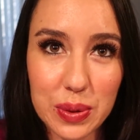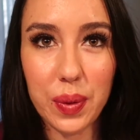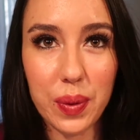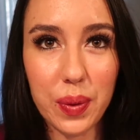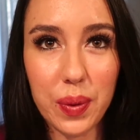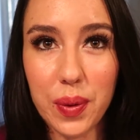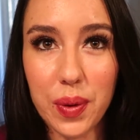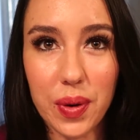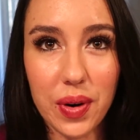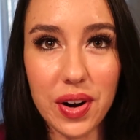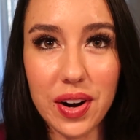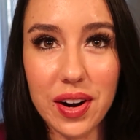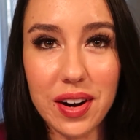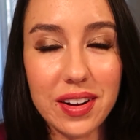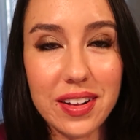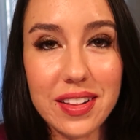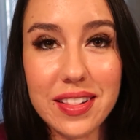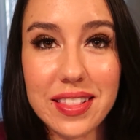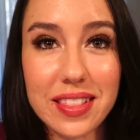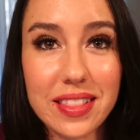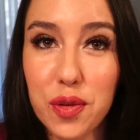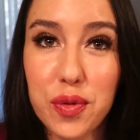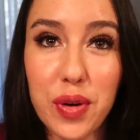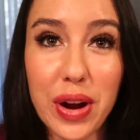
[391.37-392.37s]
or
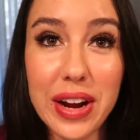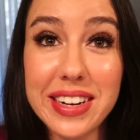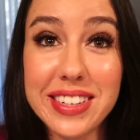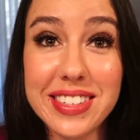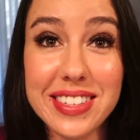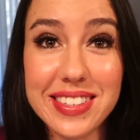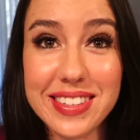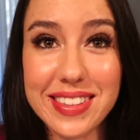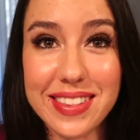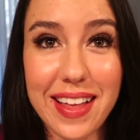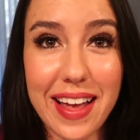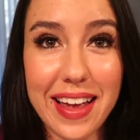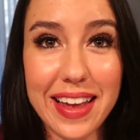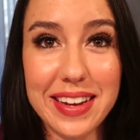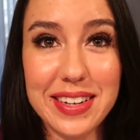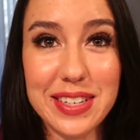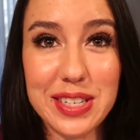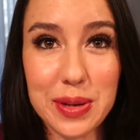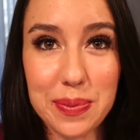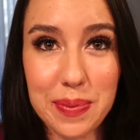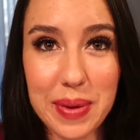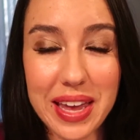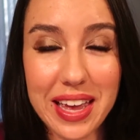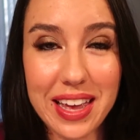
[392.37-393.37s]
outrageous client
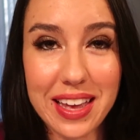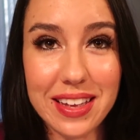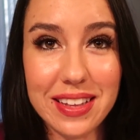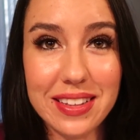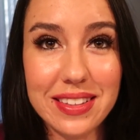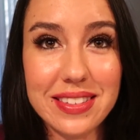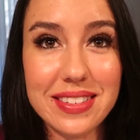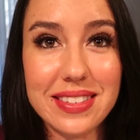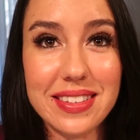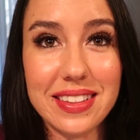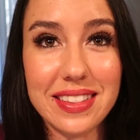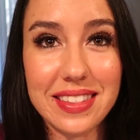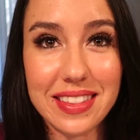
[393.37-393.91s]
demands.